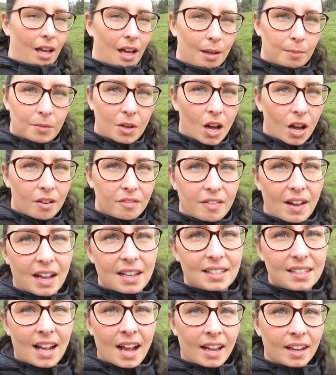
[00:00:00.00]
I'm not a
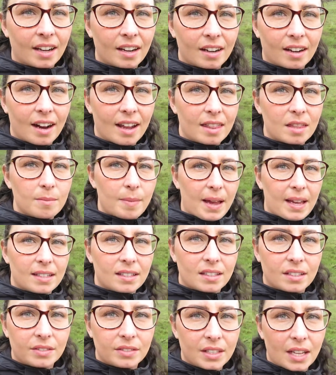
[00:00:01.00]
fast hiker at the
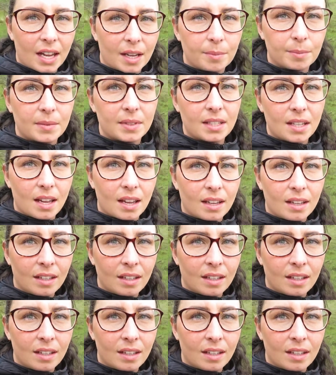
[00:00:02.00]
best of times.